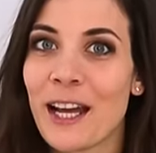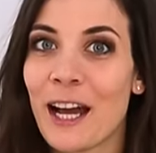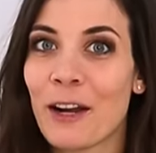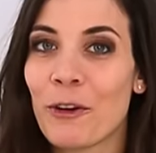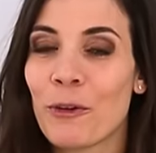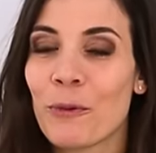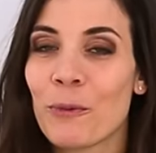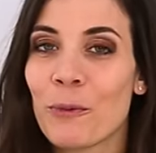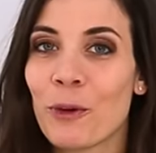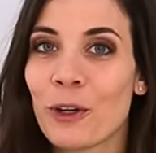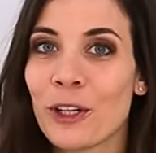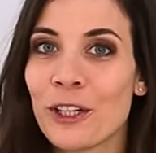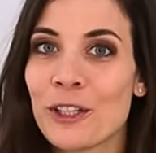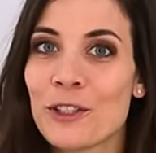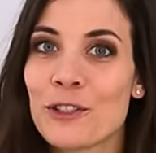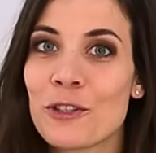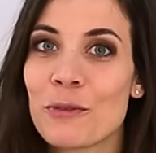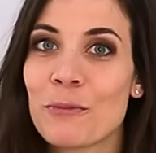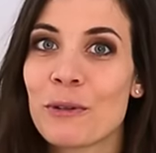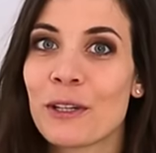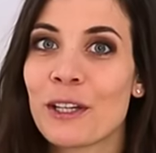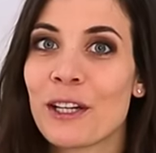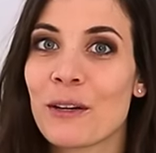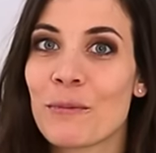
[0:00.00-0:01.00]
I don't want it to
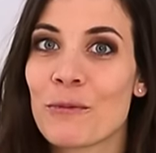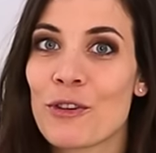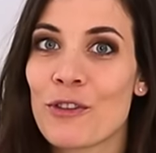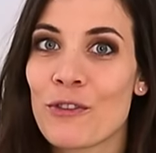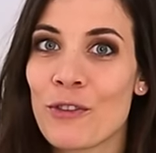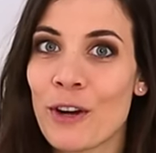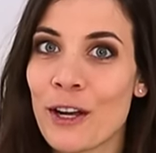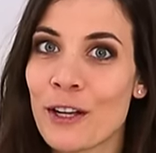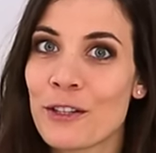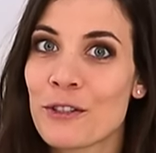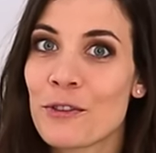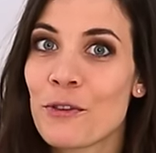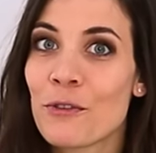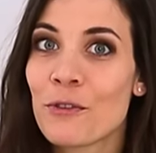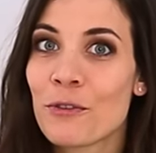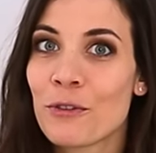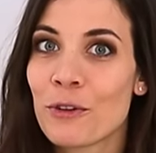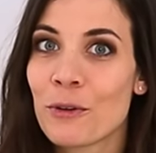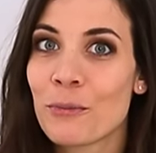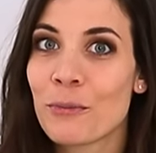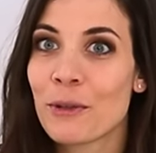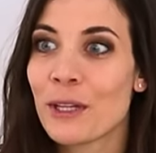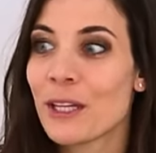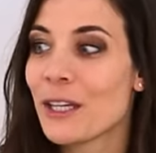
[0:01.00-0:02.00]
become stressful
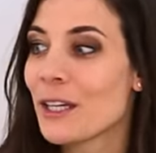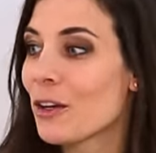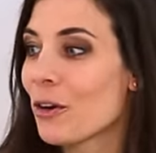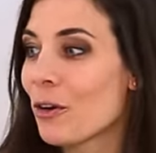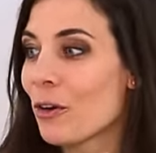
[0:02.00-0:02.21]
for me,